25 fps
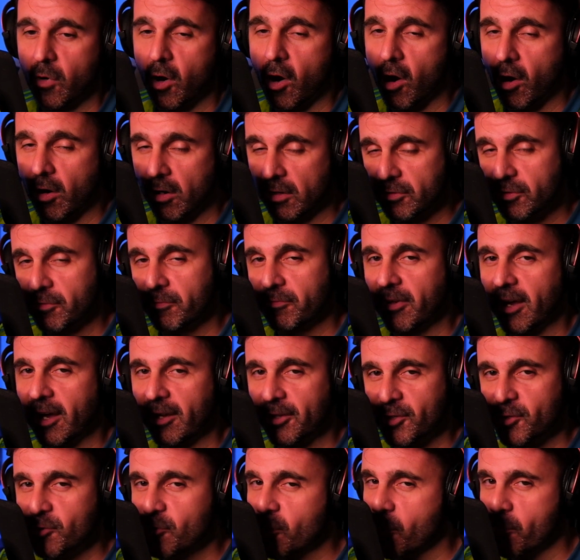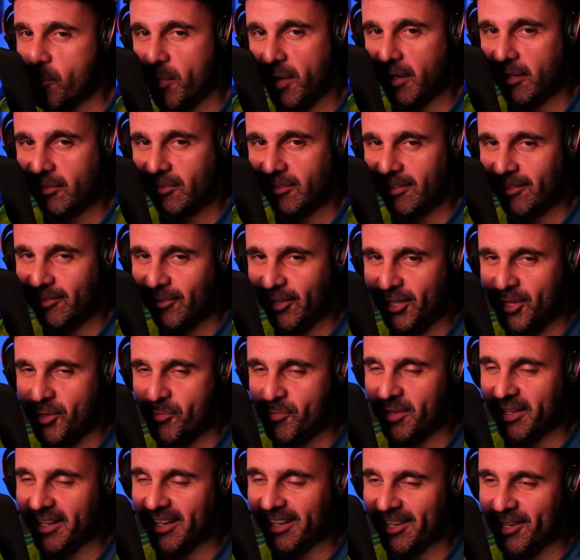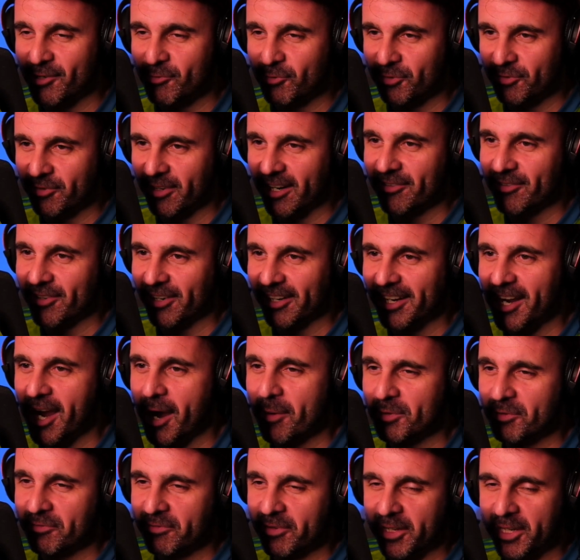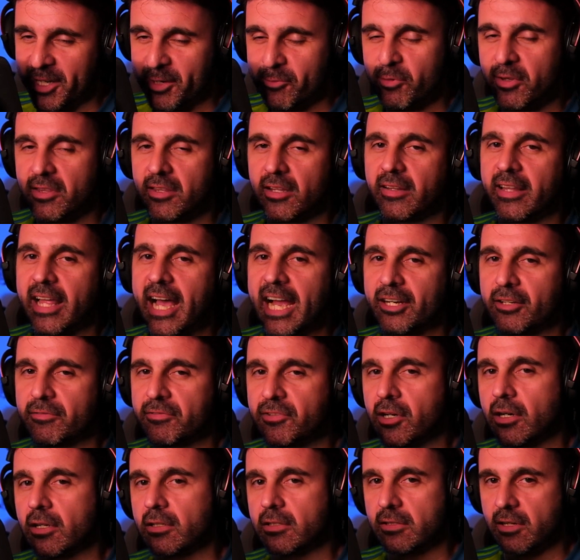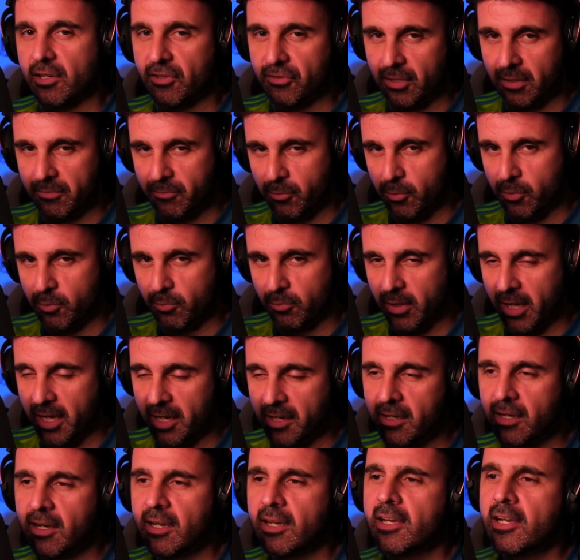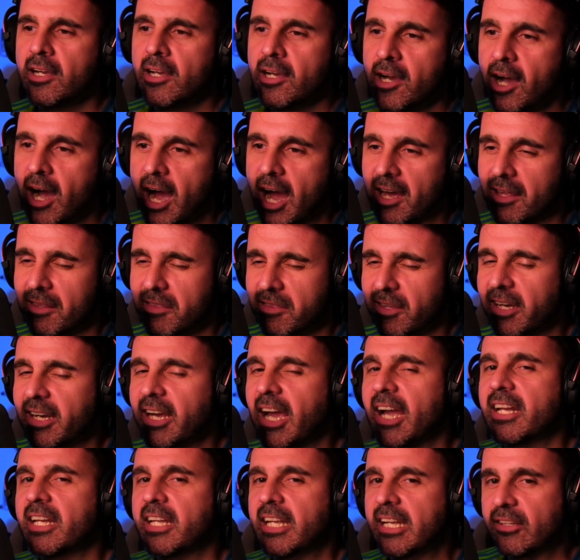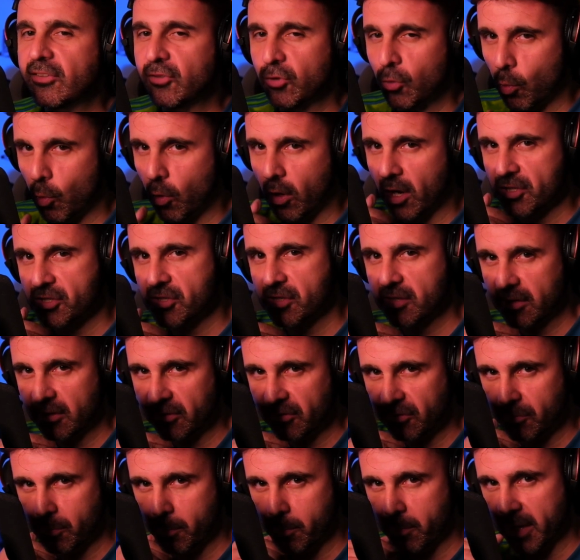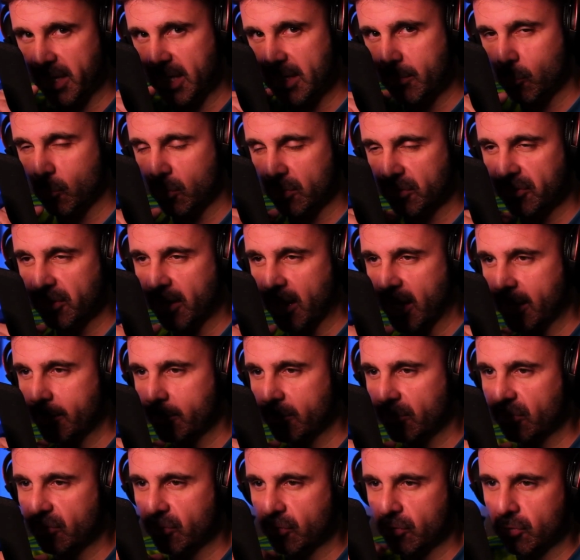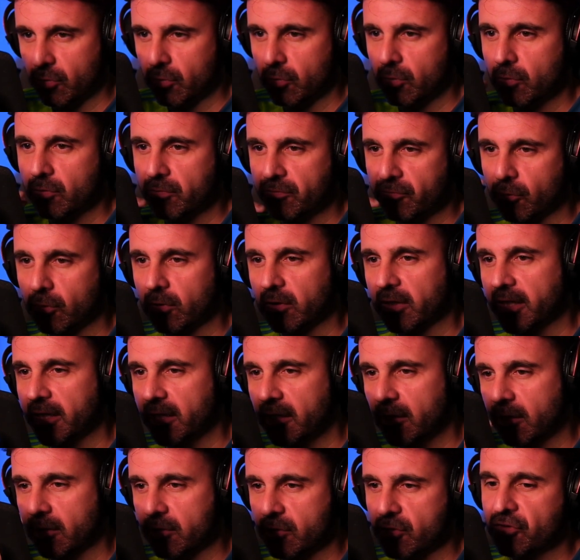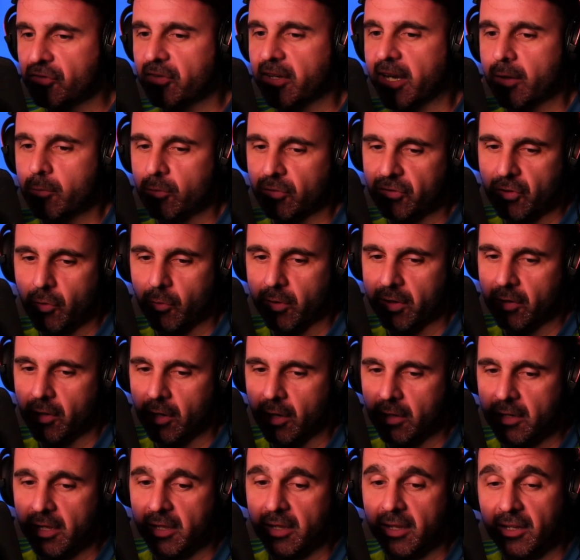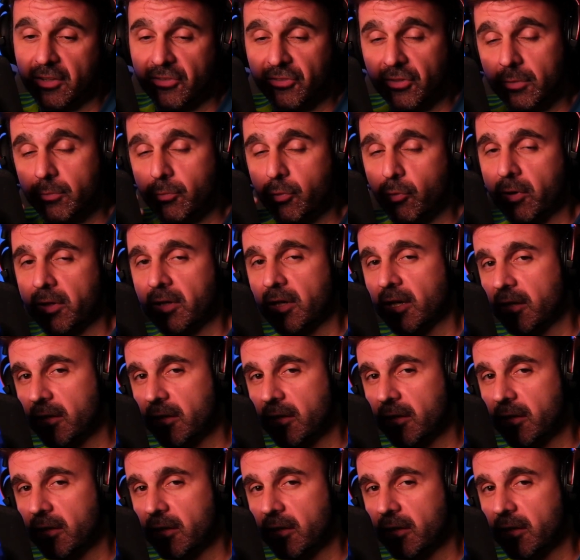art value amazing like the beginning was very very captivating with the lack of color except for the red i think i need to watch this many more times to fully understand what's going on and then at some point i